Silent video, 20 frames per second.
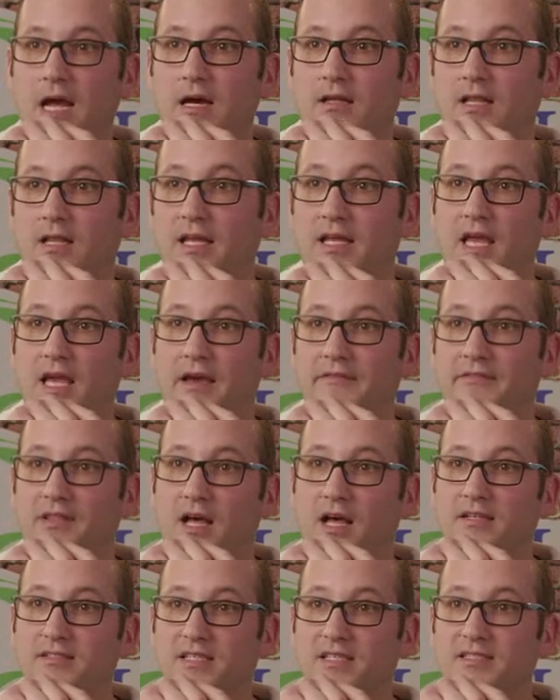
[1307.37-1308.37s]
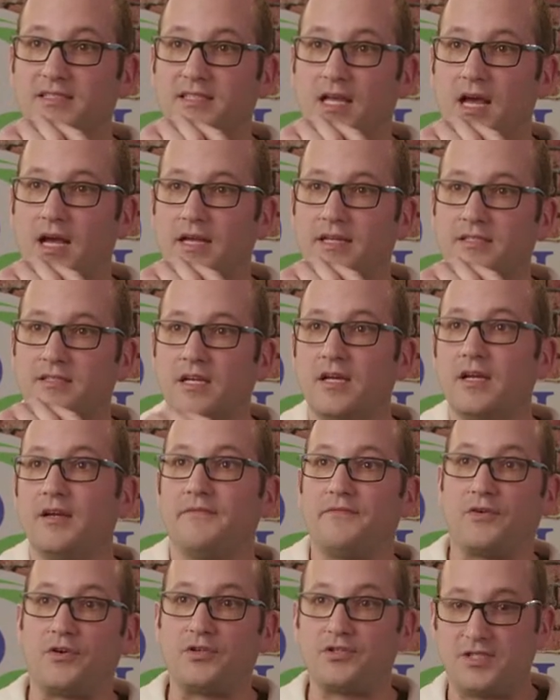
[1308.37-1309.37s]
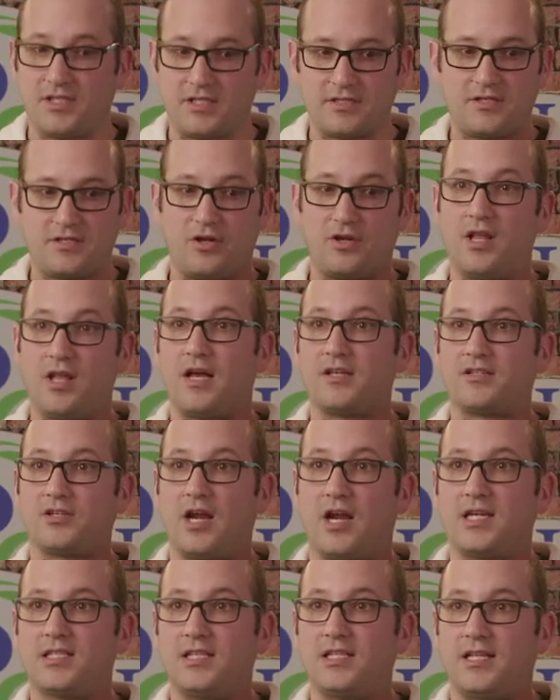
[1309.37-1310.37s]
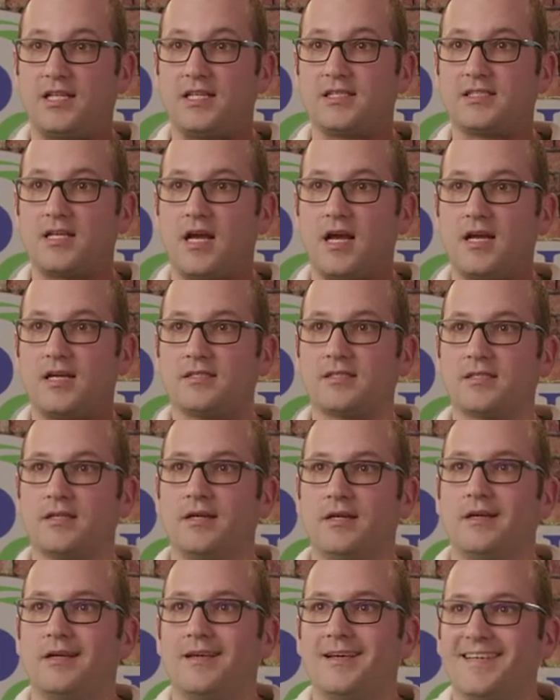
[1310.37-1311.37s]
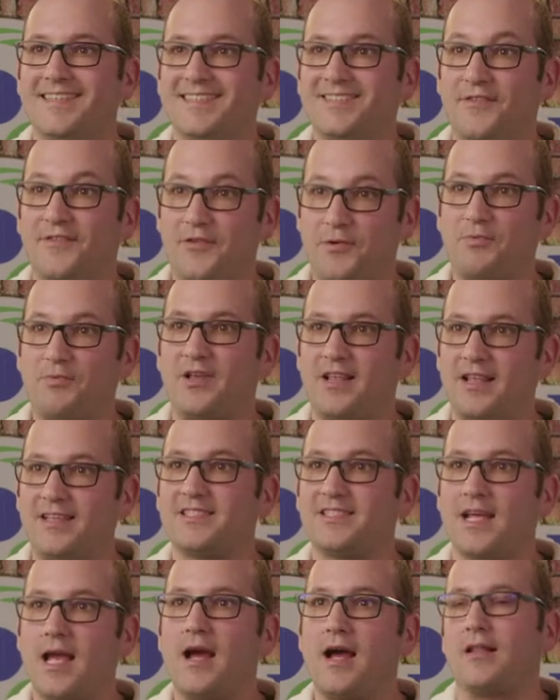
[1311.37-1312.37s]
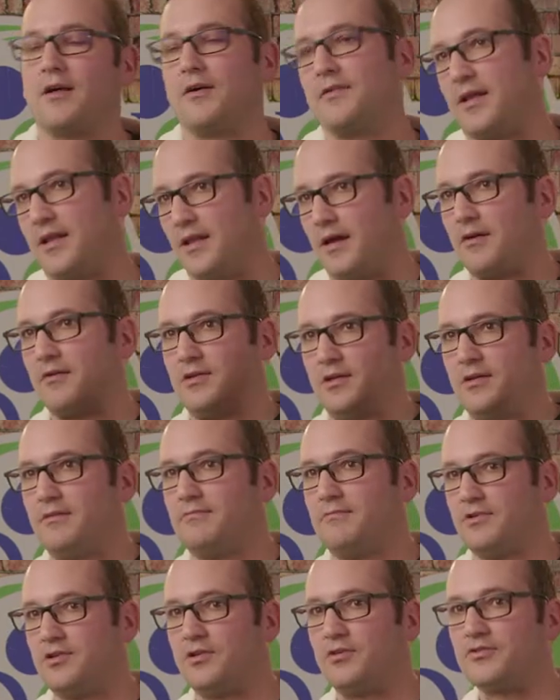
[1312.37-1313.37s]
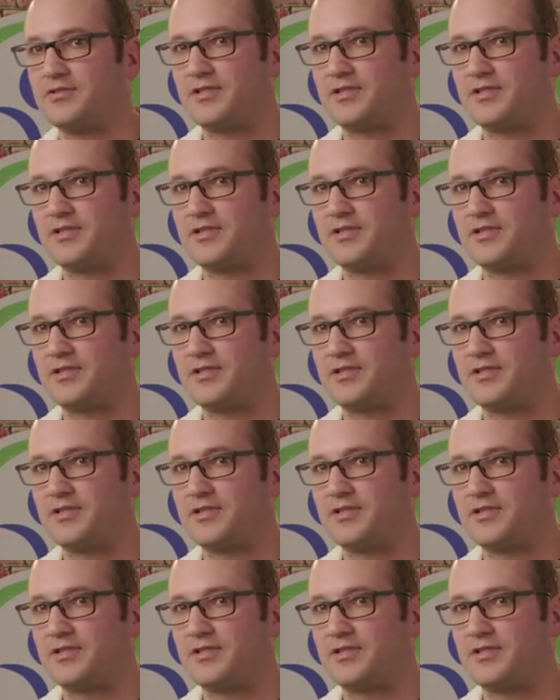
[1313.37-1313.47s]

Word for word: like you have lungs this size, versus your lungs are actually this size. So if you're breathing shallow, then I'll use the